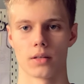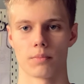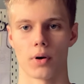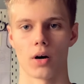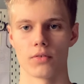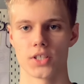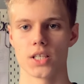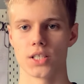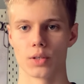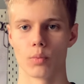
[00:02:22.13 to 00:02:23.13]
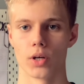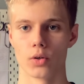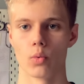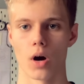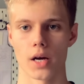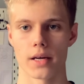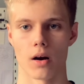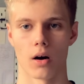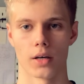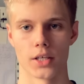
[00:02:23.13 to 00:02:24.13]
part of the season when you're working
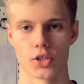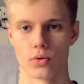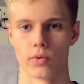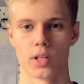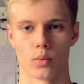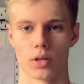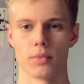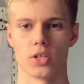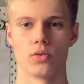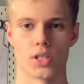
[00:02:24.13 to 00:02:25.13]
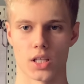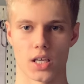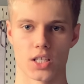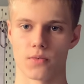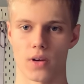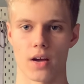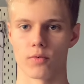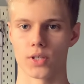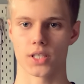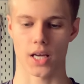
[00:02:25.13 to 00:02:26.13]
hardest, you really want to be using this for
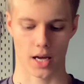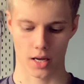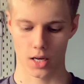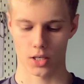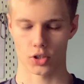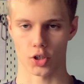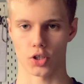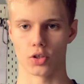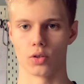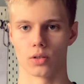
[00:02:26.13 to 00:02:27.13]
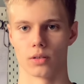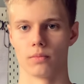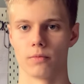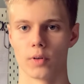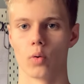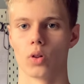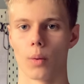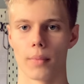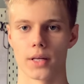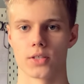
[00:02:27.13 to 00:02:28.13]
every set, just so you can feel a
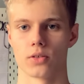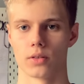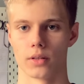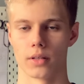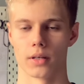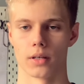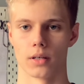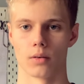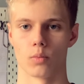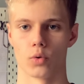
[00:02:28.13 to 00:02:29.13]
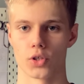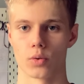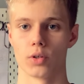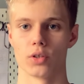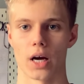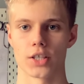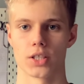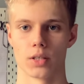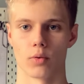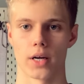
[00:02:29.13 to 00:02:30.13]
lot better in the water when you're
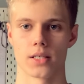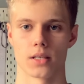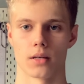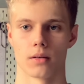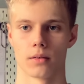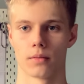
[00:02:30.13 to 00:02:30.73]
actually racing.